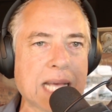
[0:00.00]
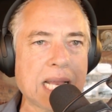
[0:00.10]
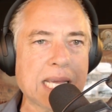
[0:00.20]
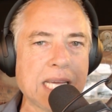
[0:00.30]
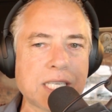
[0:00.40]

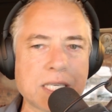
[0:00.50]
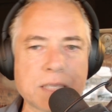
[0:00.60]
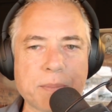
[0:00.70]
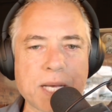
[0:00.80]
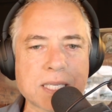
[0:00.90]
allegations
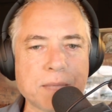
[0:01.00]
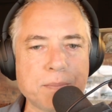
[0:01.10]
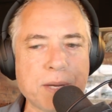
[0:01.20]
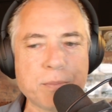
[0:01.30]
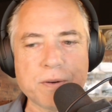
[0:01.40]
about some
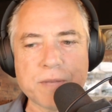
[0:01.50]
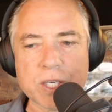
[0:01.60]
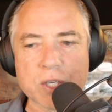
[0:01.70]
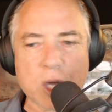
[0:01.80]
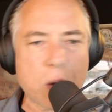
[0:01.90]
member of this
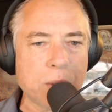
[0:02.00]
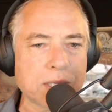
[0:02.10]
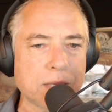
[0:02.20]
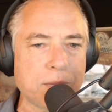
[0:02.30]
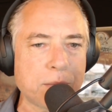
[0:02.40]
show or
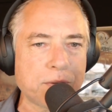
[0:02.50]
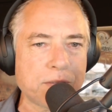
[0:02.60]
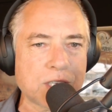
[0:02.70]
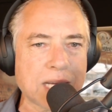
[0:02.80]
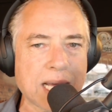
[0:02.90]
some member of
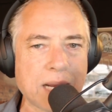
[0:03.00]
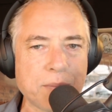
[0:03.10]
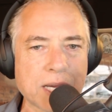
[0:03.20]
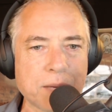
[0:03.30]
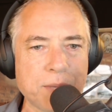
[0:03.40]
the chat, I'm
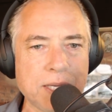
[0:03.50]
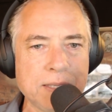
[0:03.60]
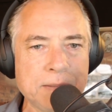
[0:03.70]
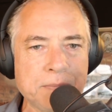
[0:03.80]
not going to be,